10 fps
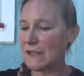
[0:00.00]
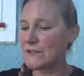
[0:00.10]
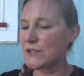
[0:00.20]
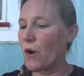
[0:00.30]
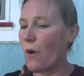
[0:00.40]

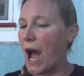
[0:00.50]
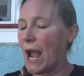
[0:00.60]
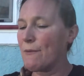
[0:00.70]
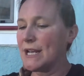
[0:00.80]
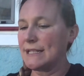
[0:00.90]
So I
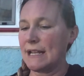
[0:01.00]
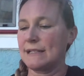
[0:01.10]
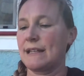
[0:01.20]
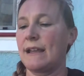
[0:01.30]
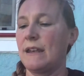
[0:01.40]
want to take a
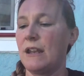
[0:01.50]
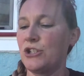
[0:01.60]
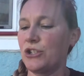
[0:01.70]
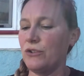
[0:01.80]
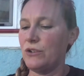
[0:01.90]
second and
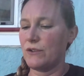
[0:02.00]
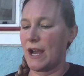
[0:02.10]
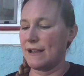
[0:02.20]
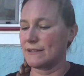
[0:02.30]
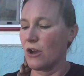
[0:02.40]
show you
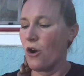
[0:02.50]
guys